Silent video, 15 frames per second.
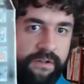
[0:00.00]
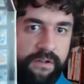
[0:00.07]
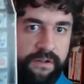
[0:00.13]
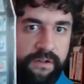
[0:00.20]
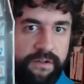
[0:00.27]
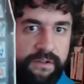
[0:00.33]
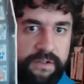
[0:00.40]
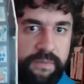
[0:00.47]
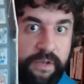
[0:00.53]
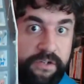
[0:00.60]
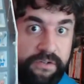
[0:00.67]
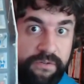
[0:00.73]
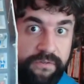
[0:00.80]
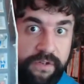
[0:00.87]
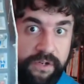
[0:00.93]

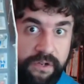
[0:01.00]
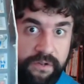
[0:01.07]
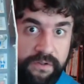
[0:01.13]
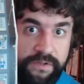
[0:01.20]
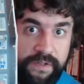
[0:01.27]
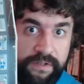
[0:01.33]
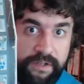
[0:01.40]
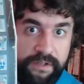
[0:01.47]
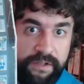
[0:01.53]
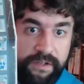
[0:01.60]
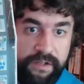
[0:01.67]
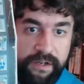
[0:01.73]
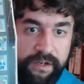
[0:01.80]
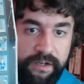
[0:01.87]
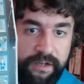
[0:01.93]
special videos that they did
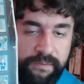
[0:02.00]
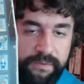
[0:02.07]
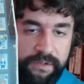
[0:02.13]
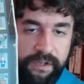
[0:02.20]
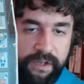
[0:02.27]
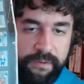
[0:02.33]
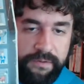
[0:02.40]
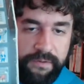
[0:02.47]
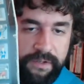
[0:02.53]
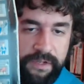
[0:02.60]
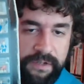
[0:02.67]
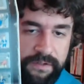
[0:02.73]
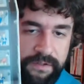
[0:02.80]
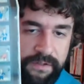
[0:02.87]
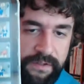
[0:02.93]
leading up to the game's
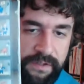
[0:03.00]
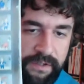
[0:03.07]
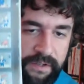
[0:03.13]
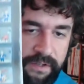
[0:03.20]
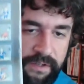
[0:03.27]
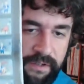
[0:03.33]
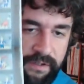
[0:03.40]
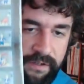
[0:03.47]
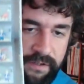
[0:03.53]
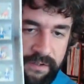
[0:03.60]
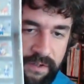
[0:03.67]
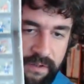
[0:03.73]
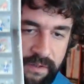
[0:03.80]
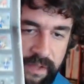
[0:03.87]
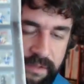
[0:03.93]
release. So
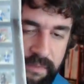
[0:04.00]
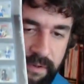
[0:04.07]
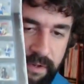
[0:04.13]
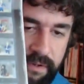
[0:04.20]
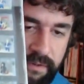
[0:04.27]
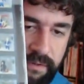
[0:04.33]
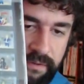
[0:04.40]
that's pretty cool.